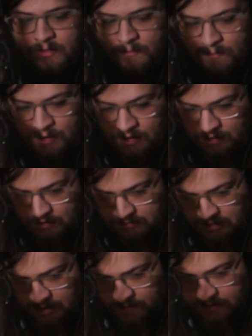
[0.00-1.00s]
But on
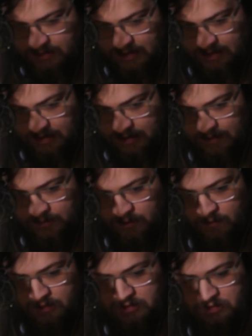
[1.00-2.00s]
top of that, I'm
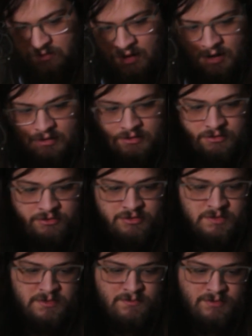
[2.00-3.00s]
going to hot glue
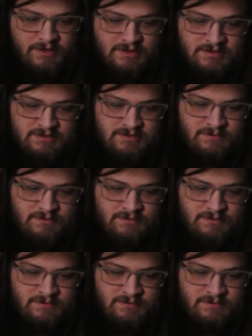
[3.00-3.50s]
them in place.